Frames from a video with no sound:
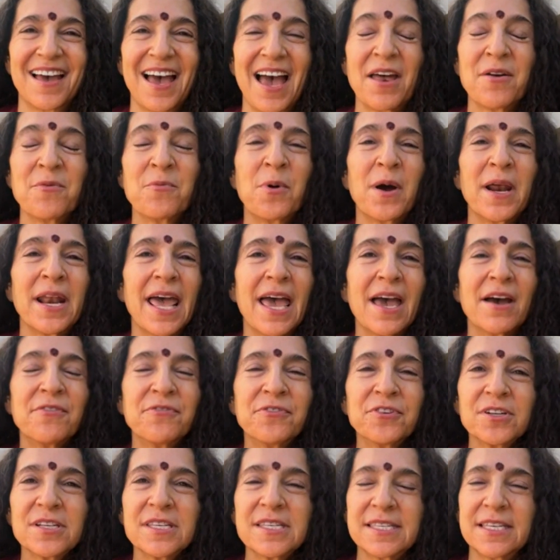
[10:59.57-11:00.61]
And
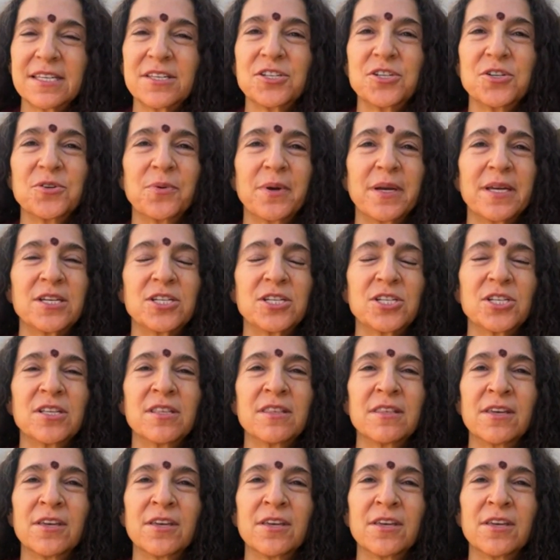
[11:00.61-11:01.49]
whatever situation the